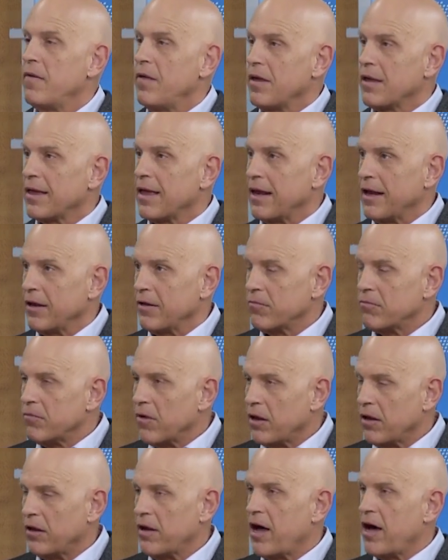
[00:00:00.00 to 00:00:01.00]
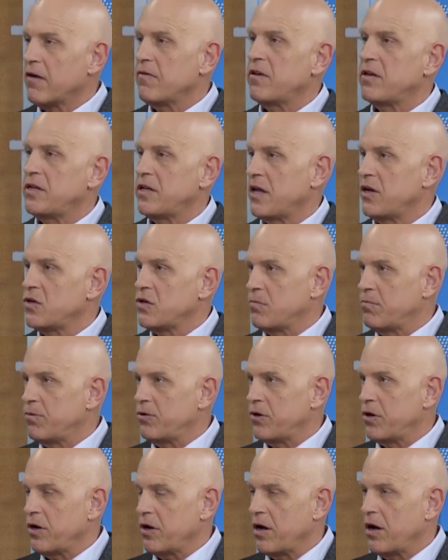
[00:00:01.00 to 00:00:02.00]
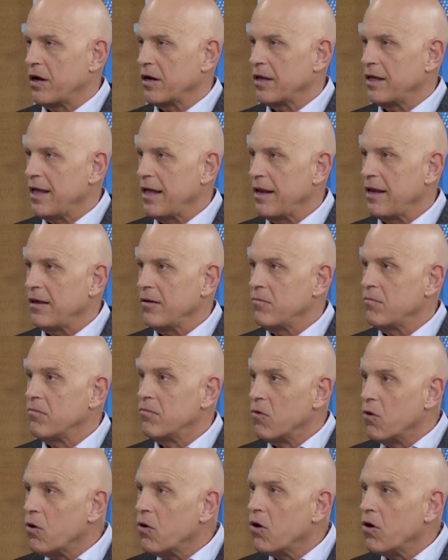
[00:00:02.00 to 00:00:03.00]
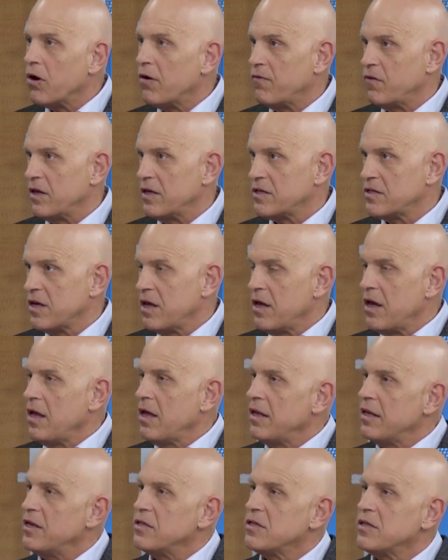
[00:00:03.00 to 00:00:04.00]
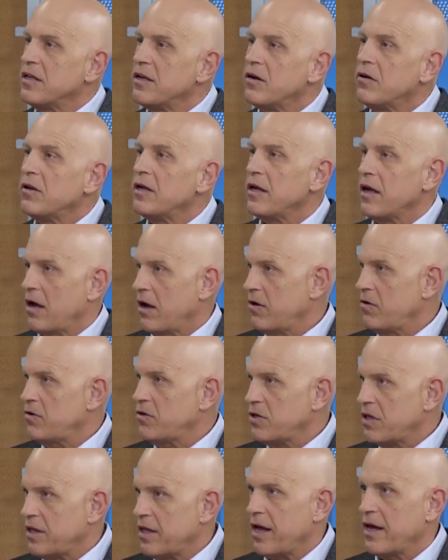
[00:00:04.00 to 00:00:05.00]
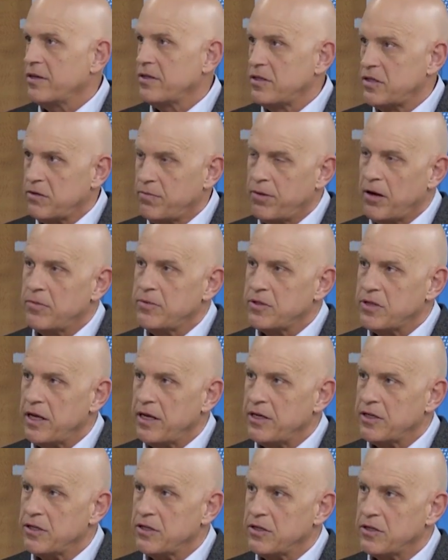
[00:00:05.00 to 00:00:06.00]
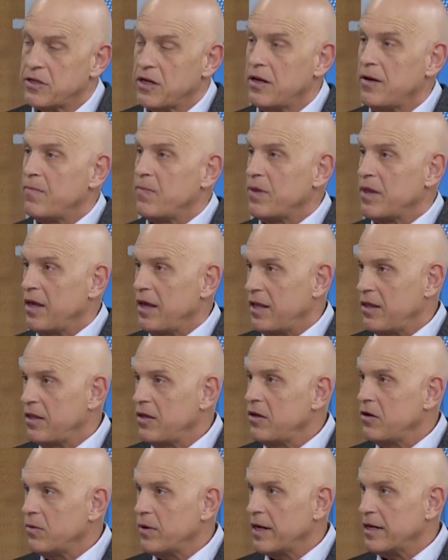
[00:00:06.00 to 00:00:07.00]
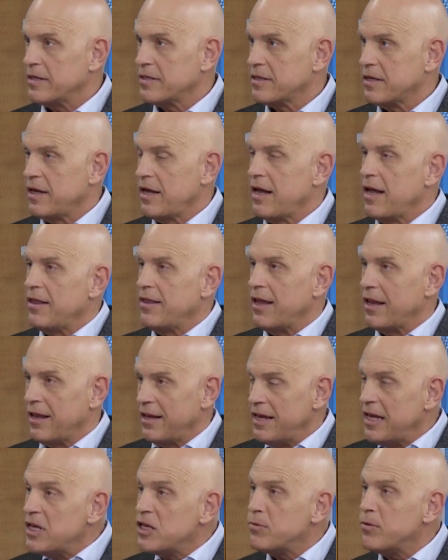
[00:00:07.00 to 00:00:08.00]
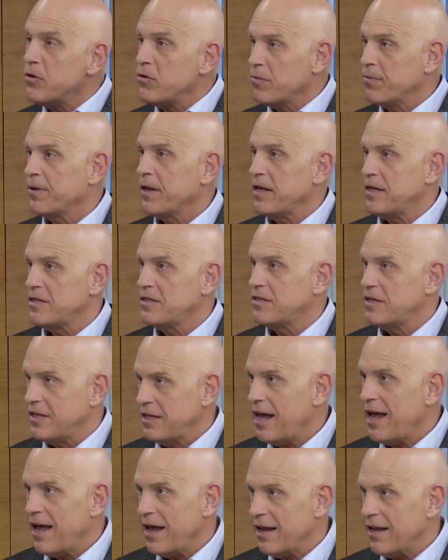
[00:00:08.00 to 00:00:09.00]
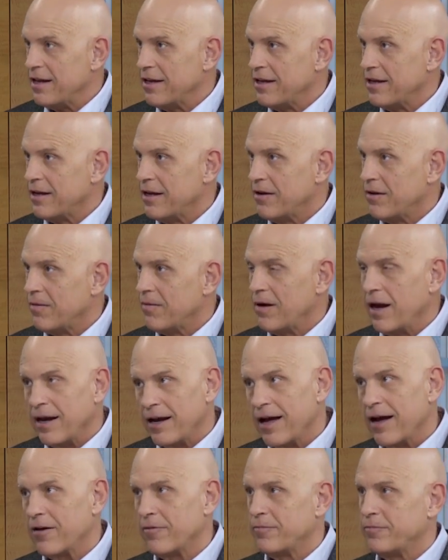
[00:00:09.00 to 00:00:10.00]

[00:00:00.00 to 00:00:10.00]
getting a lot of attention put on getting more of this. There's literally hundreds of thousands of pump stations in the U.S. that need to be replaced today, right now.